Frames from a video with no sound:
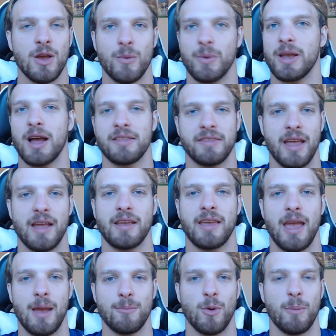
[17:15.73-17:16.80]
We got Dan
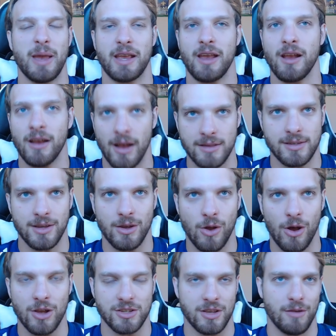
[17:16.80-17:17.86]
Campbell making gutsy
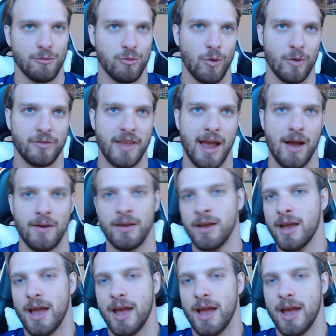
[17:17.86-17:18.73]
calls on 4th down.